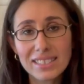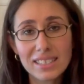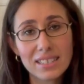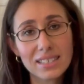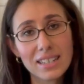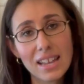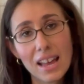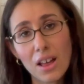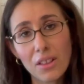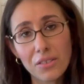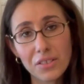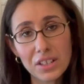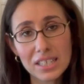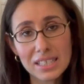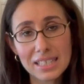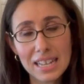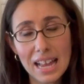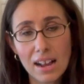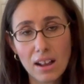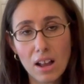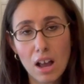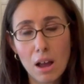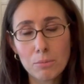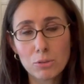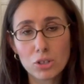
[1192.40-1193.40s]
as a healthy
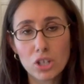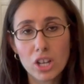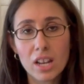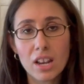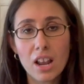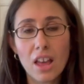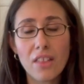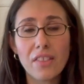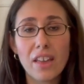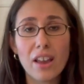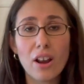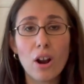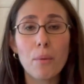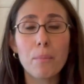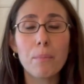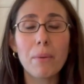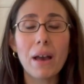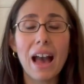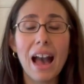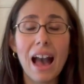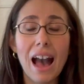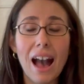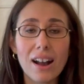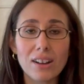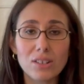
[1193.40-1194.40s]
snack option. They are
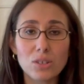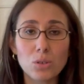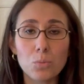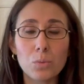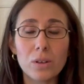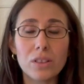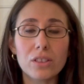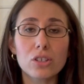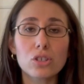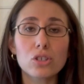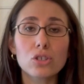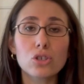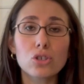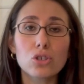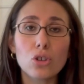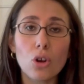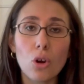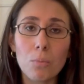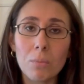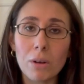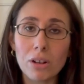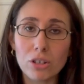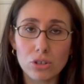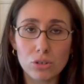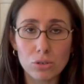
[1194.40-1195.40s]
packed with so
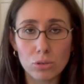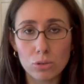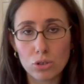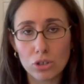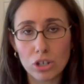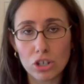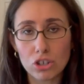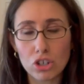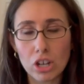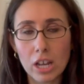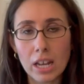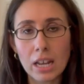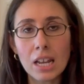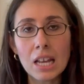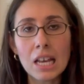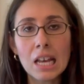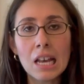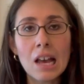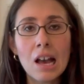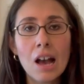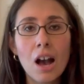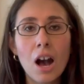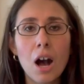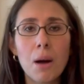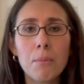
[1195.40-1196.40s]
much nutrition,
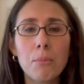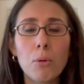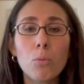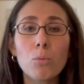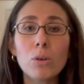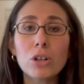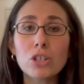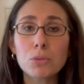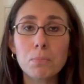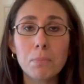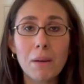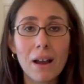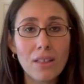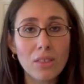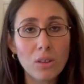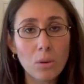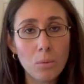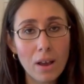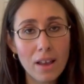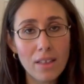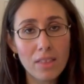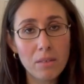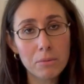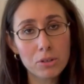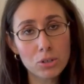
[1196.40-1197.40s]
which, by the
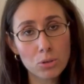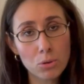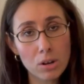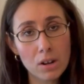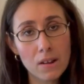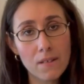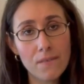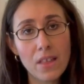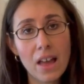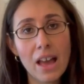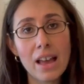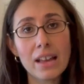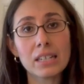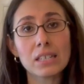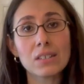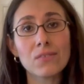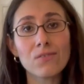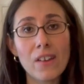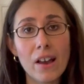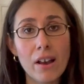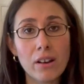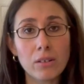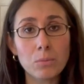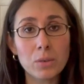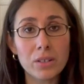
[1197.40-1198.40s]
way, the majority of that is
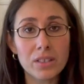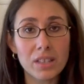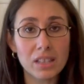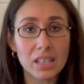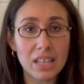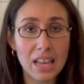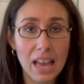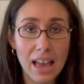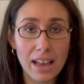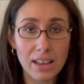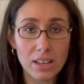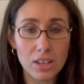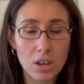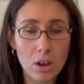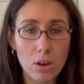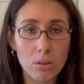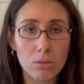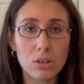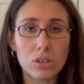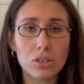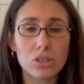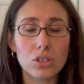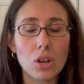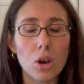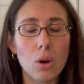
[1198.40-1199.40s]
found within the egg
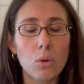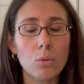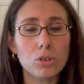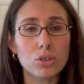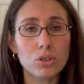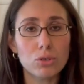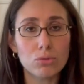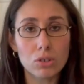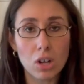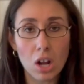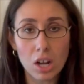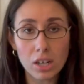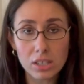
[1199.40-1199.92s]
yolk. So do not